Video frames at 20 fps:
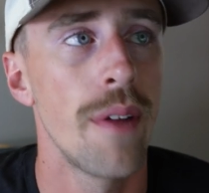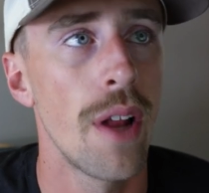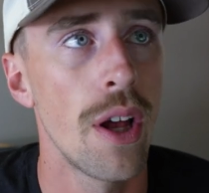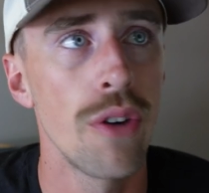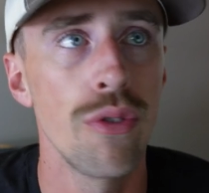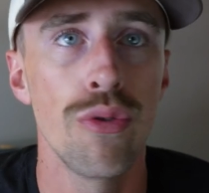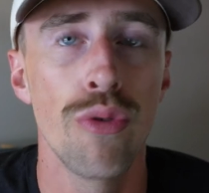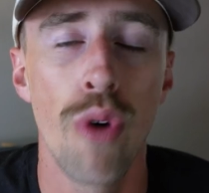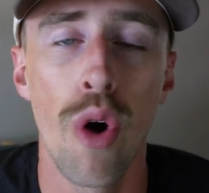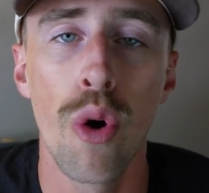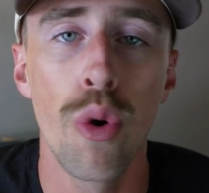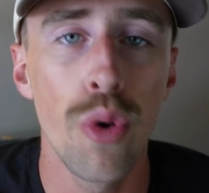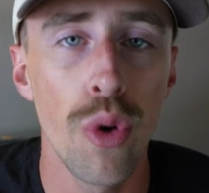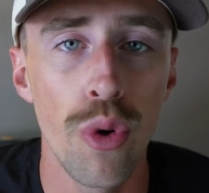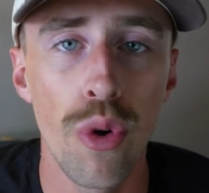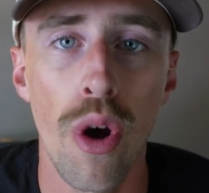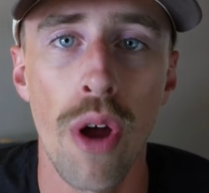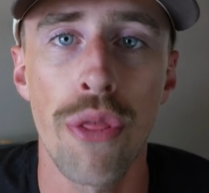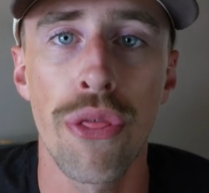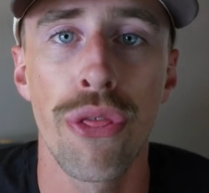
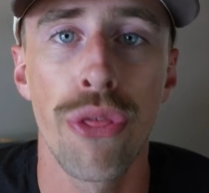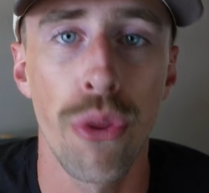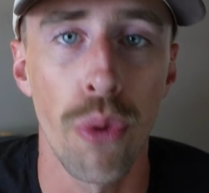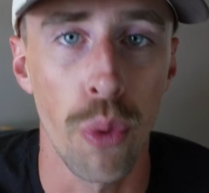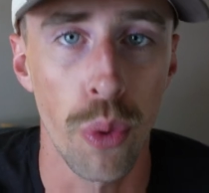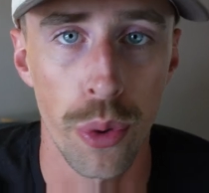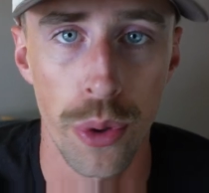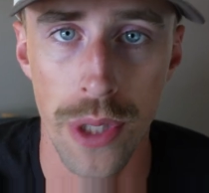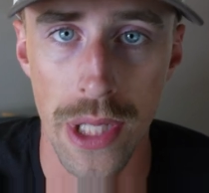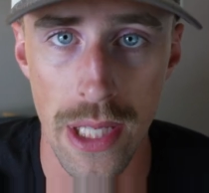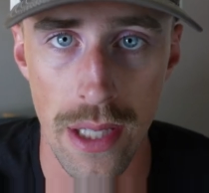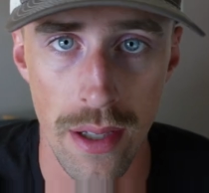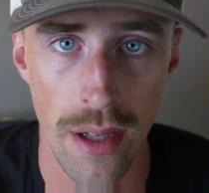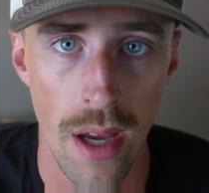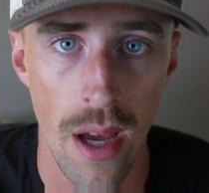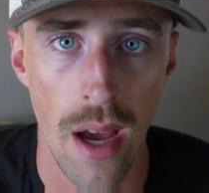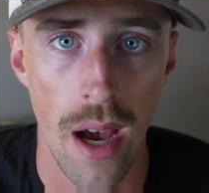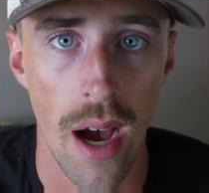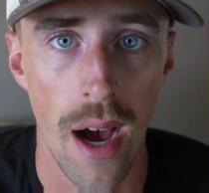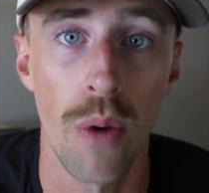local authority
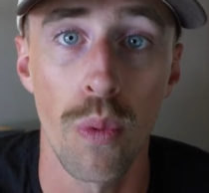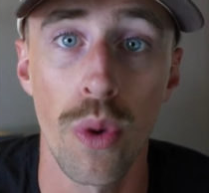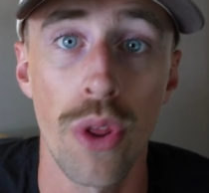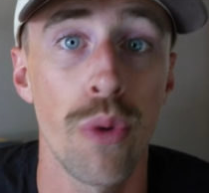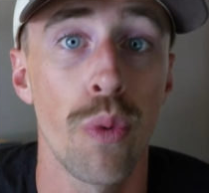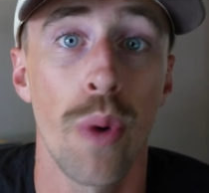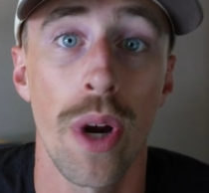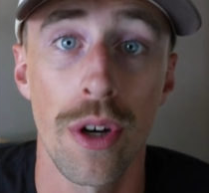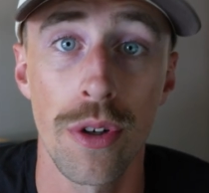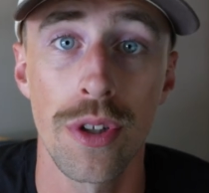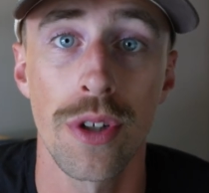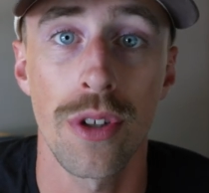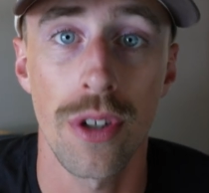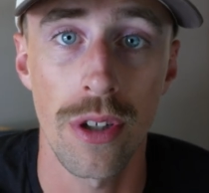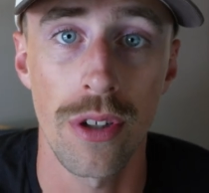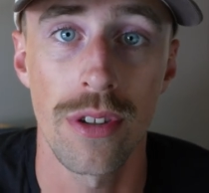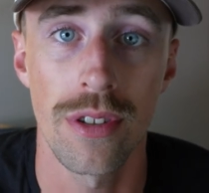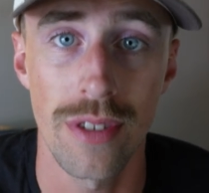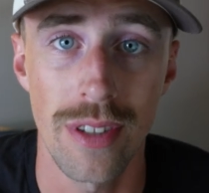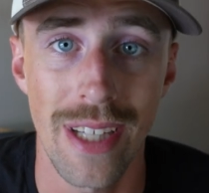with where you're
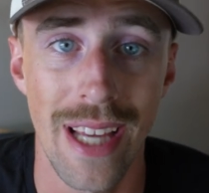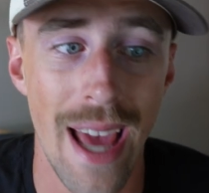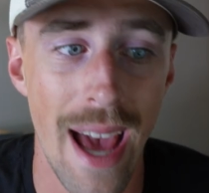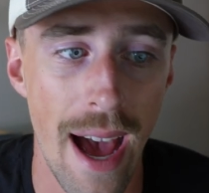currently